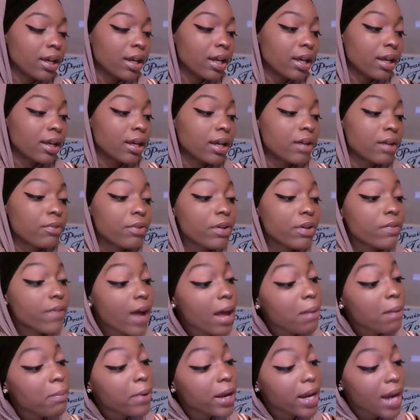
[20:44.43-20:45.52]
If we
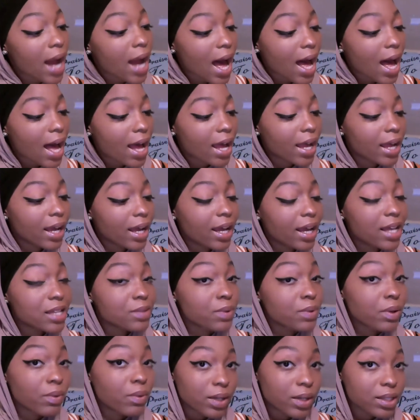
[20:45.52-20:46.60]
vibrate high, as we
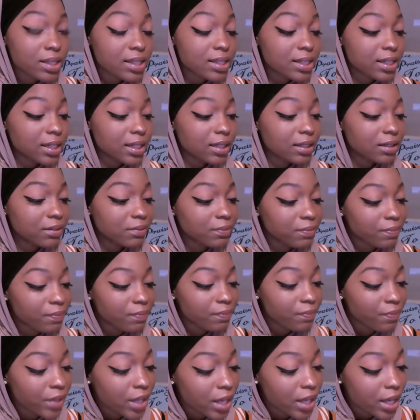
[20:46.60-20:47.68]
once did,
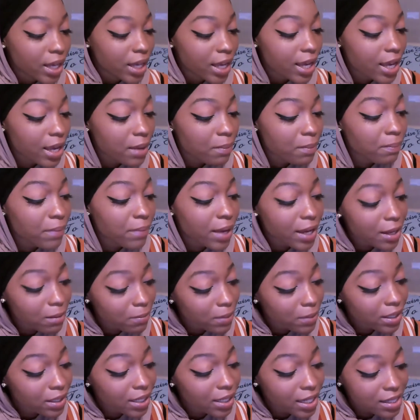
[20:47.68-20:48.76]
it may
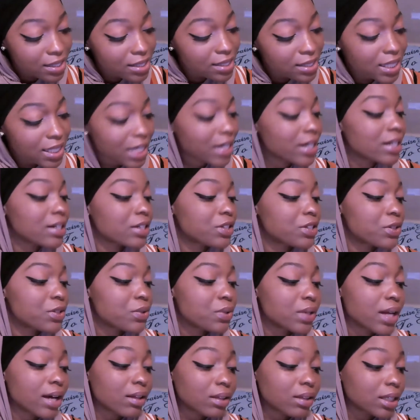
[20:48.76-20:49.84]
be necessary to tune
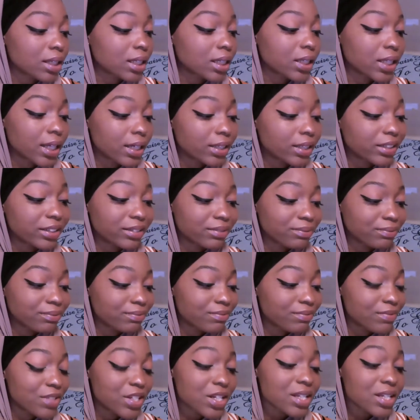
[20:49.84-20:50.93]
out the clutter,
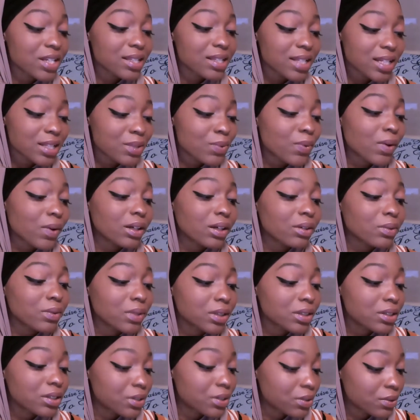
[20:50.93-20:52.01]
just as one
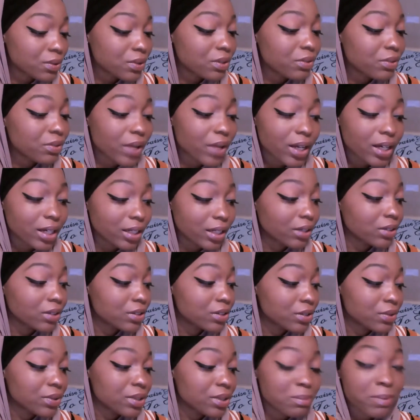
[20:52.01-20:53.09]
would tune a radio
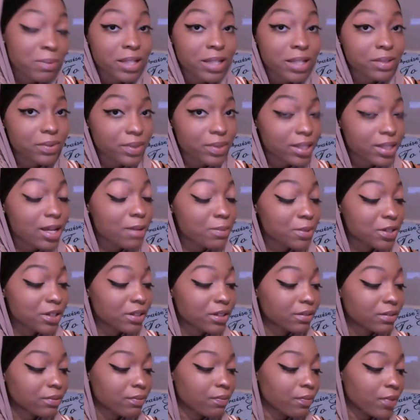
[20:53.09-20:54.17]
to its best
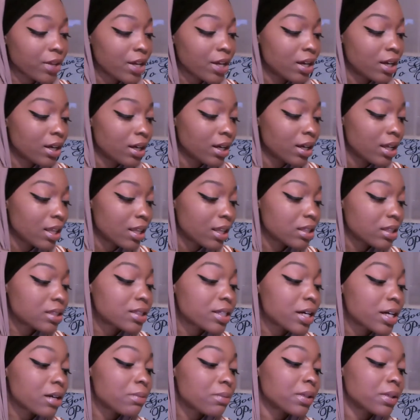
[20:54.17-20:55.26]
reception. The
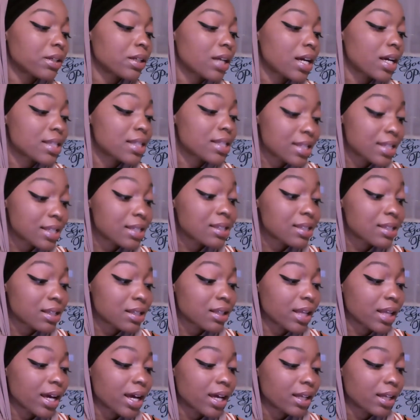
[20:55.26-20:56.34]
turban assists in
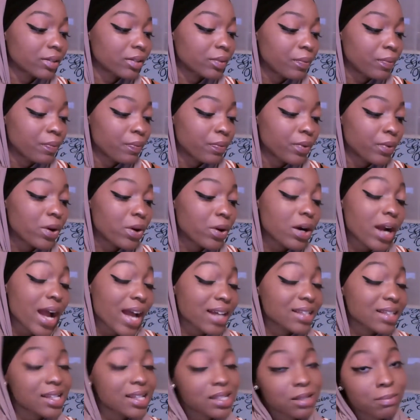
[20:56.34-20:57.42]
that, or acts
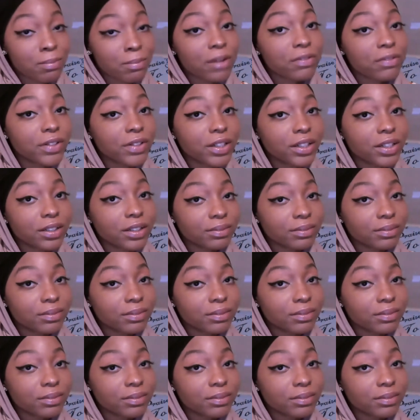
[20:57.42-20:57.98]
as a buffer.